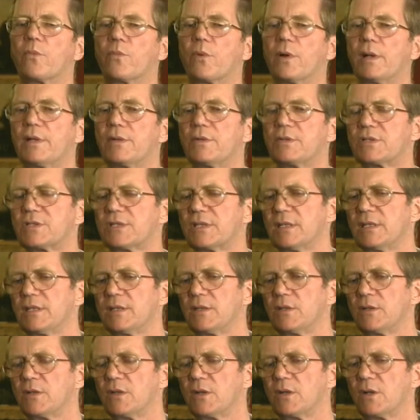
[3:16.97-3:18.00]
Well, you
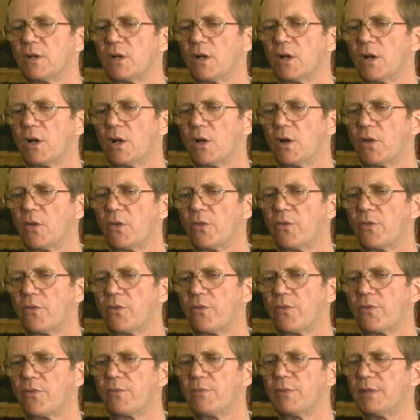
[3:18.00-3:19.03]
see,
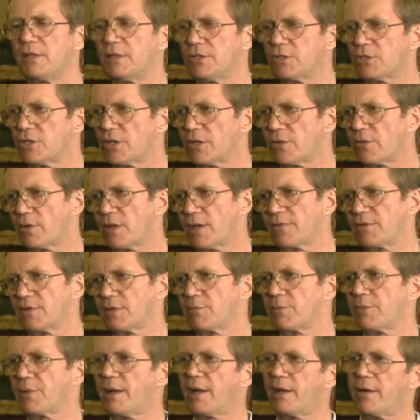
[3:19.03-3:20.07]
the minute she arrived
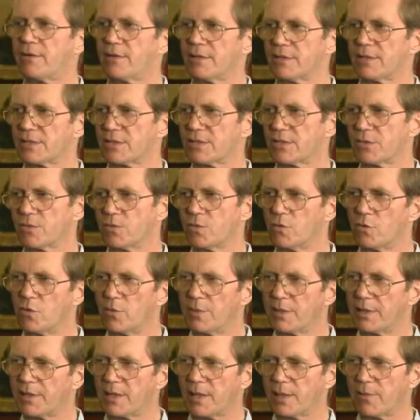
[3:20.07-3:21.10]
in Paris, the war
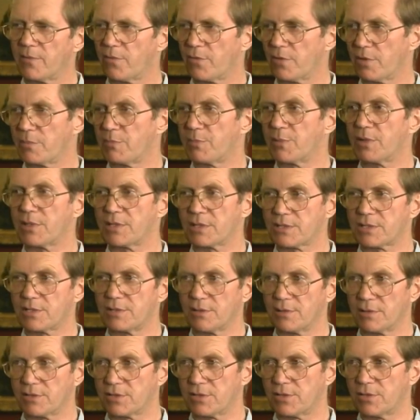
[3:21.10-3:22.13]
became very
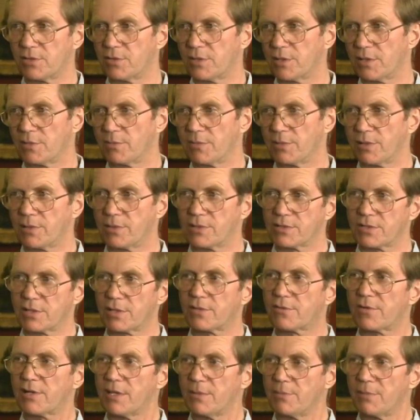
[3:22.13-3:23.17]
personal to her because a
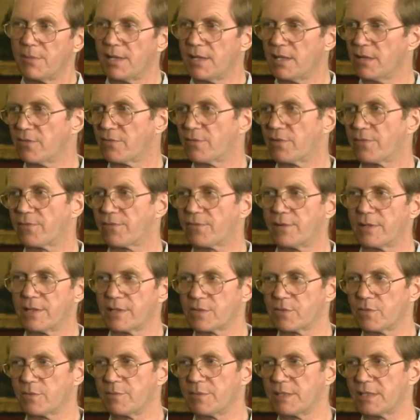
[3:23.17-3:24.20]
great many of her
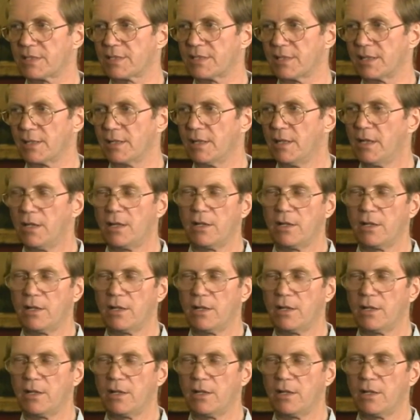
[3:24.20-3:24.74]
friends were missing.